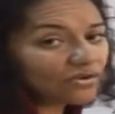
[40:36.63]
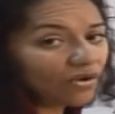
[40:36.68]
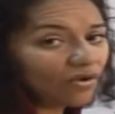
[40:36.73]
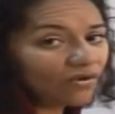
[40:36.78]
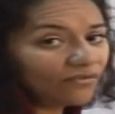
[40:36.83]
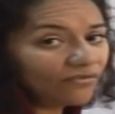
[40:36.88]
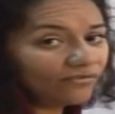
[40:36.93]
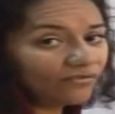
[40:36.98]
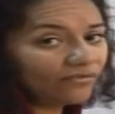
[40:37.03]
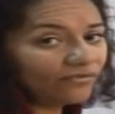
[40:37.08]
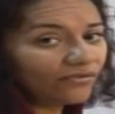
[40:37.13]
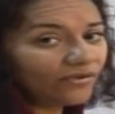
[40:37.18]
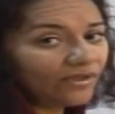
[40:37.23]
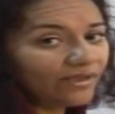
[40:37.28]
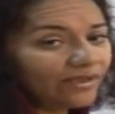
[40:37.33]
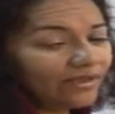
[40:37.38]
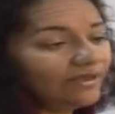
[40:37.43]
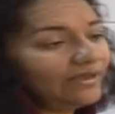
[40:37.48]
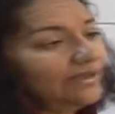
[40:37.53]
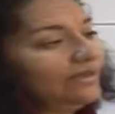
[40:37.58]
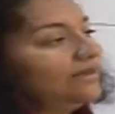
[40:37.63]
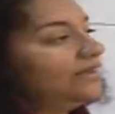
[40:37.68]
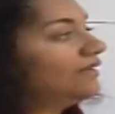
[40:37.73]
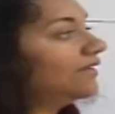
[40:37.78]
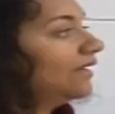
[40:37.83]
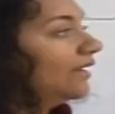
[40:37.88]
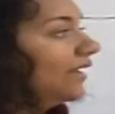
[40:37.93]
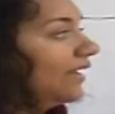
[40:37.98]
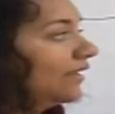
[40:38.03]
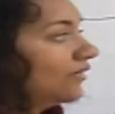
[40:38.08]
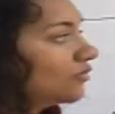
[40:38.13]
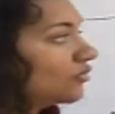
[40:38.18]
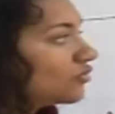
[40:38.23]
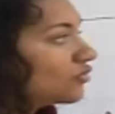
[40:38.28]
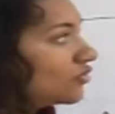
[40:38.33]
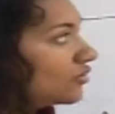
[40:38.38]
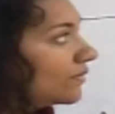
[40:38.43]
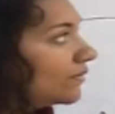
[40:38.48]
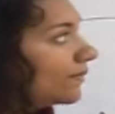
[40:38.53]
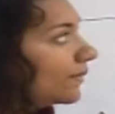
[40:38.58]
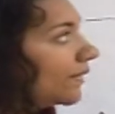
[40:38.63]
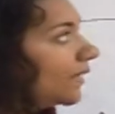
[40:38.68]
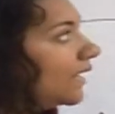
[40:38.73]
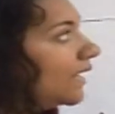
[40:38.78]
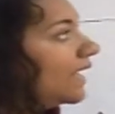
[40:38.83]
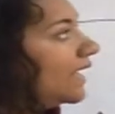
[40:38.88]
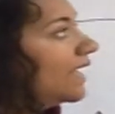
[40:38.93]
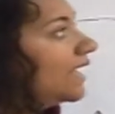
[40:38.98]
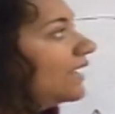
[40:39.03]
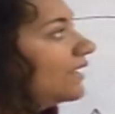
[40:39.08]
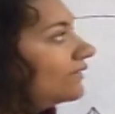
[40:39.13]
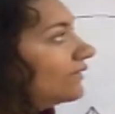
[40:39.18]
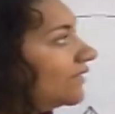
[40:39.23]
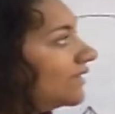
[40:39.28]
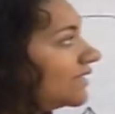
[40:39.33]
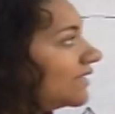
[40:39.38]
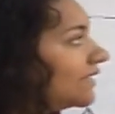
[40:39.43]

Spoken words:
of kinetic energy. This